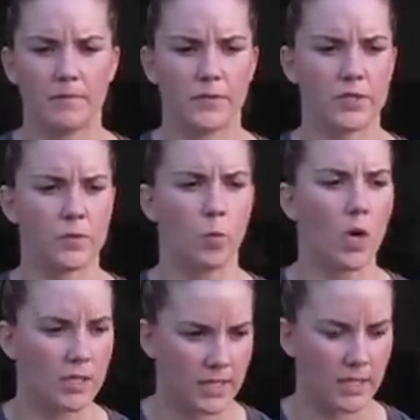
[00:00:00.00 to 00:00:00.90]
just
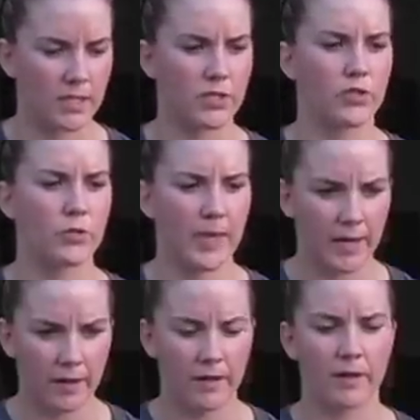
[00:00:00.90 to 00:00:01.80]
wanting to do
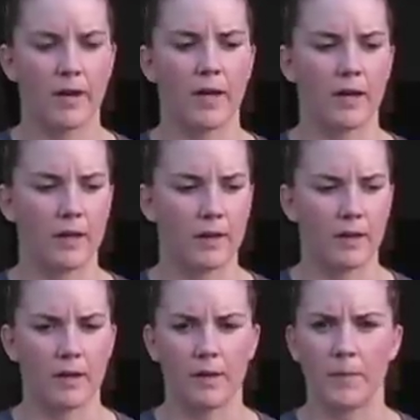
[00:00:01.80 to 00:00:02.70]
better and
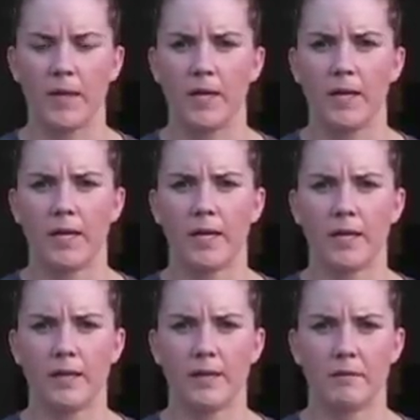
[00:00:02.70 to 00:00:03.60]
um,
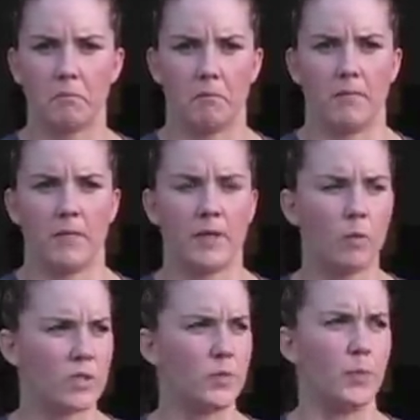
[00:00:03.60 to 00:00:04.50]
it
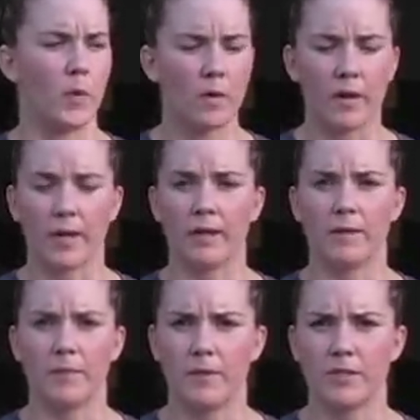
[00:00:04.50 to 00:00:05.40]
it was
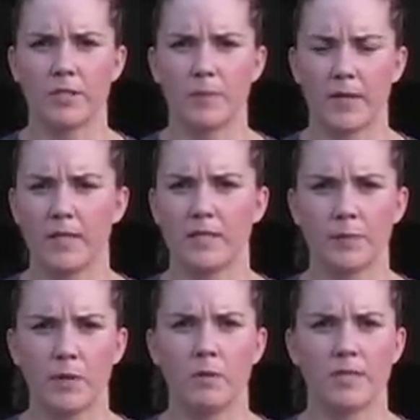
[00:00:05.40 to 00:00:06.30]
boring, just plain and
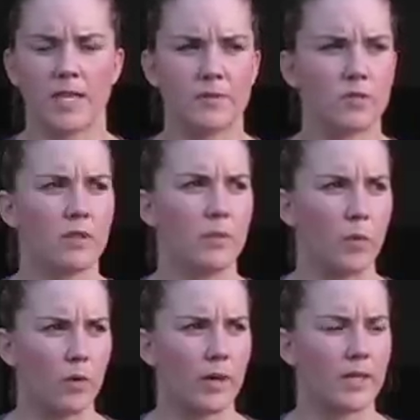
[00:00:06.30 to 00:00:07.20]
simple. It was absolutely
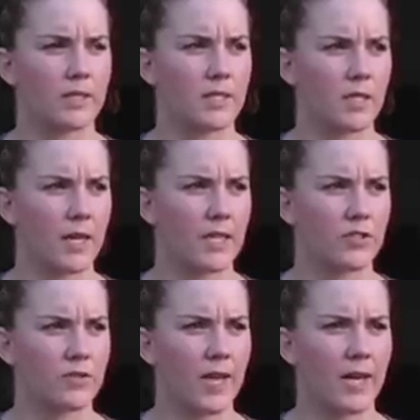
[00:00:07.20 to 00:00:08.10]
boring to kind of
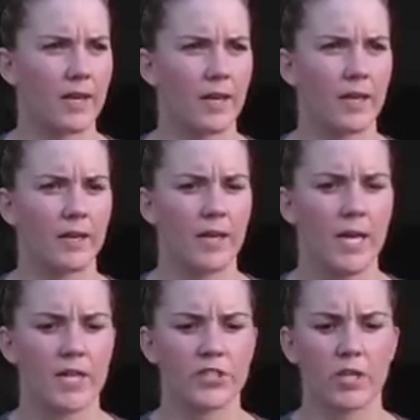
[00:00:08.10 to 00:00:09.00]
do that, and
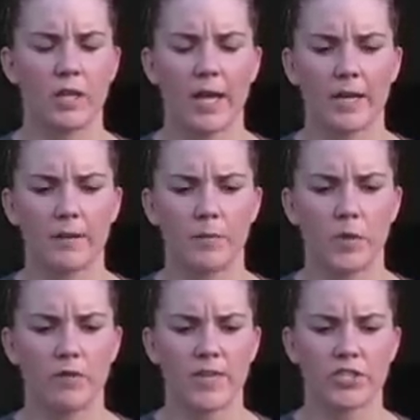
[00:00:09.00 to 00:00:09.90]
it took a lot of
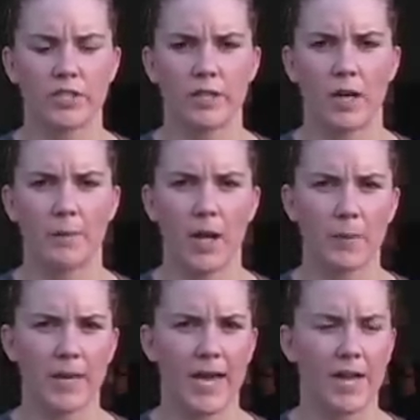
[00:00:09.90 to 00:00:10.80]
motivation on my
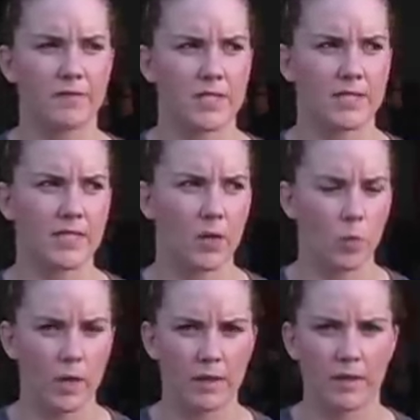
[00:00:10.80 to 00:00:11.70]
behalf to stick
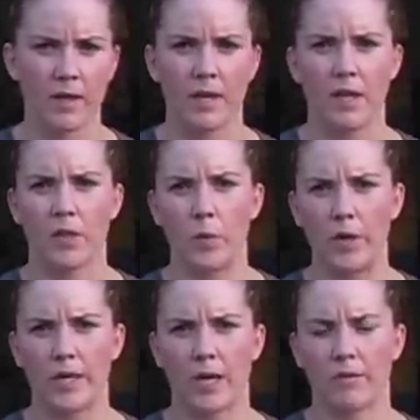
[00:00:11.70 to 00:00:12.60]
with the
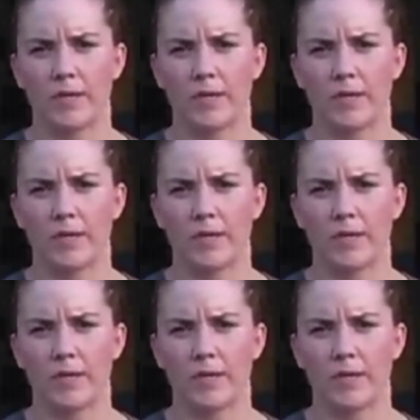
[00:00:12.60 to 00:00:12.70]
workout